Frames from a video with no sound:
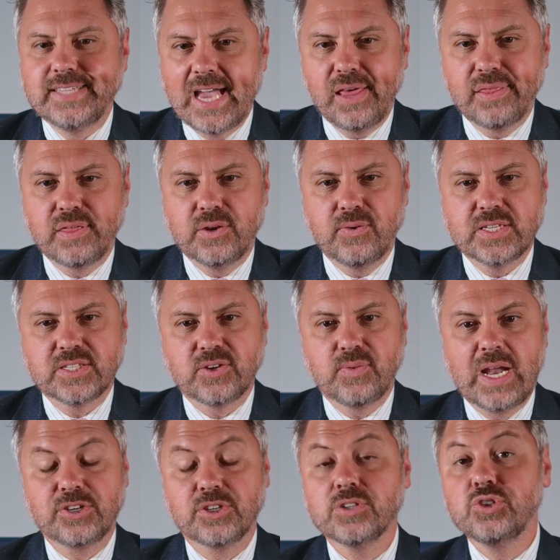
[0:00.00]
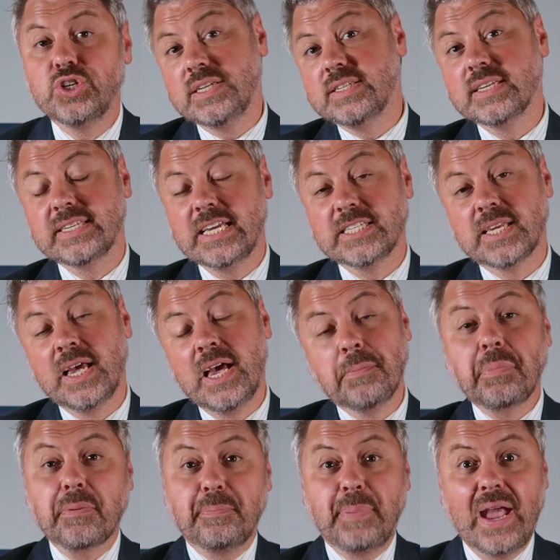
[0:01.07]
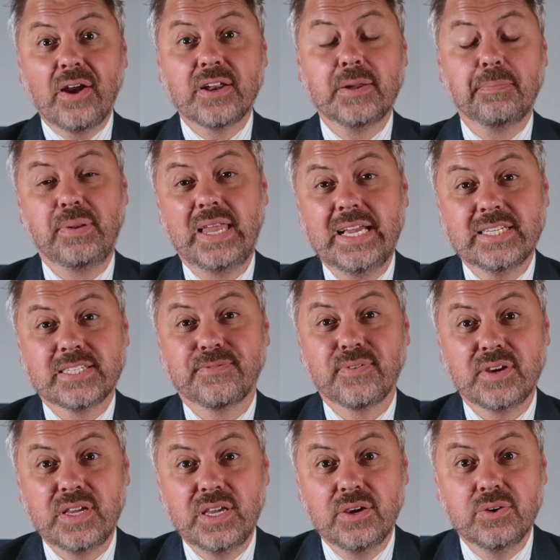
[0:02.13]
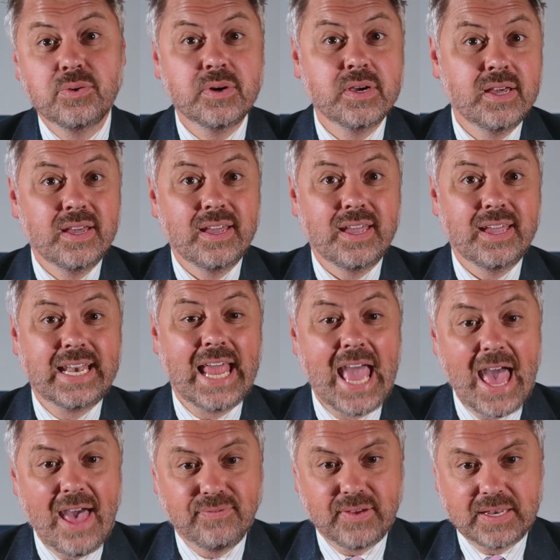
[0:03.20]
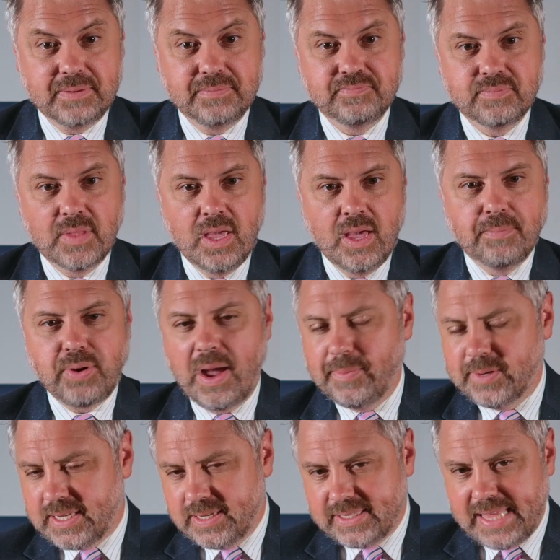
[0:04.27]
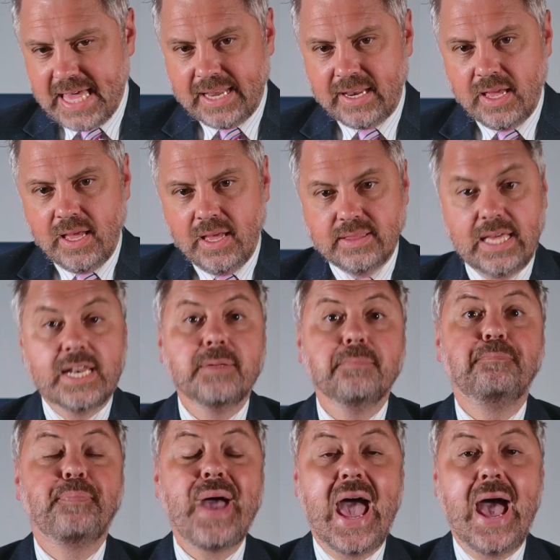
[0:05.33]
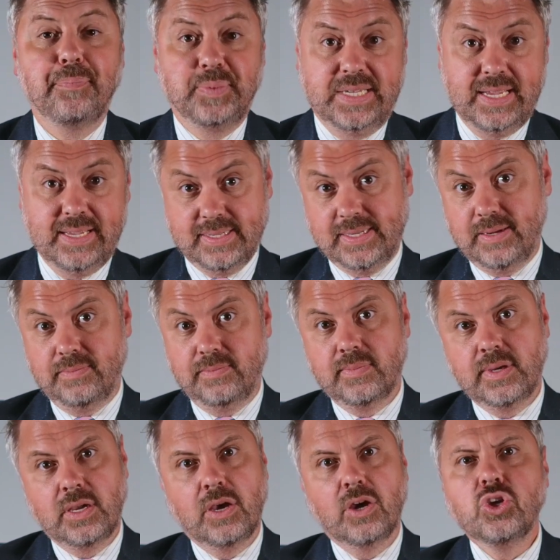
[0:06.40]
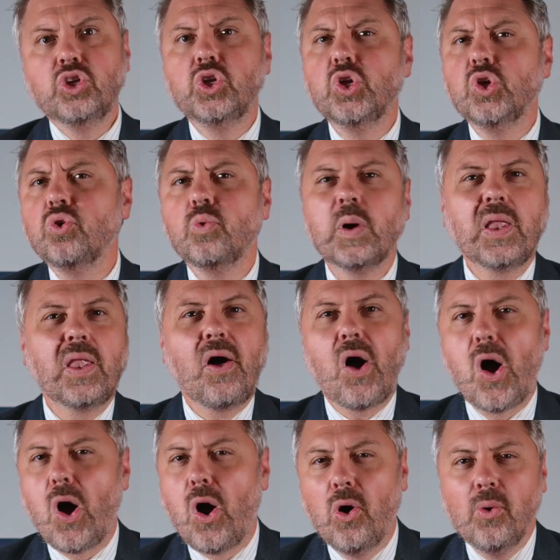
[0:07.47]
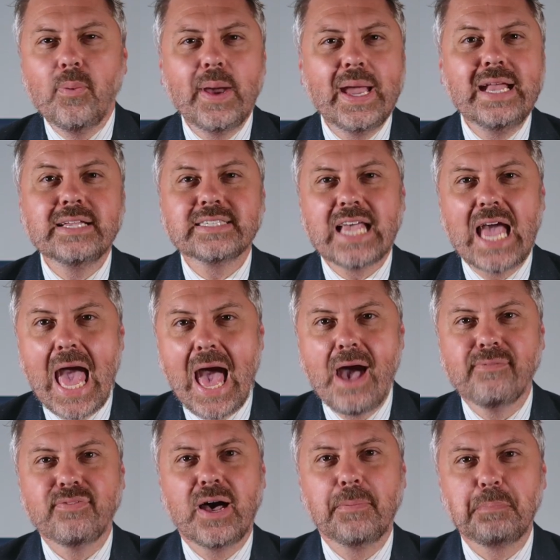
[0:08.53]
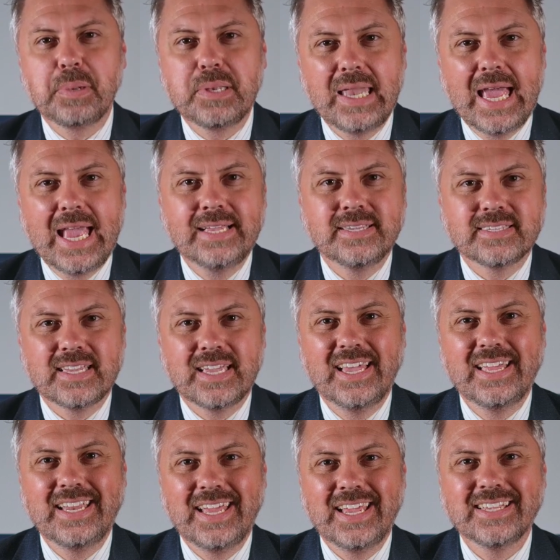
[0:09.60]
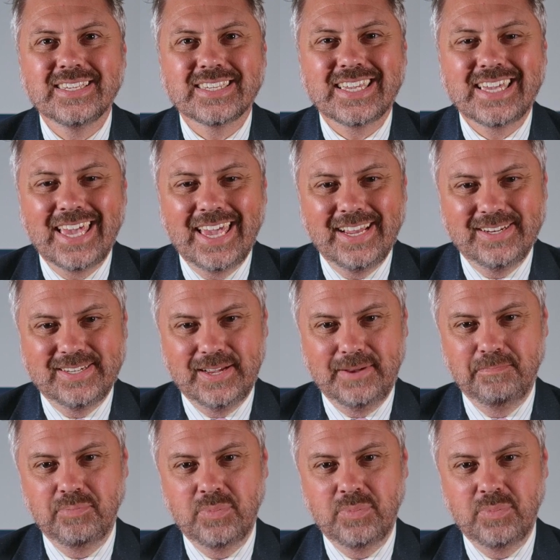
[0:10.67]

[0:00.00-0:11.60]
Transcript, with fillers: death and resurrection, Jesus has prepared a place for you in heaven. Promises that, that in baptism, you will always have a place in his kingdom.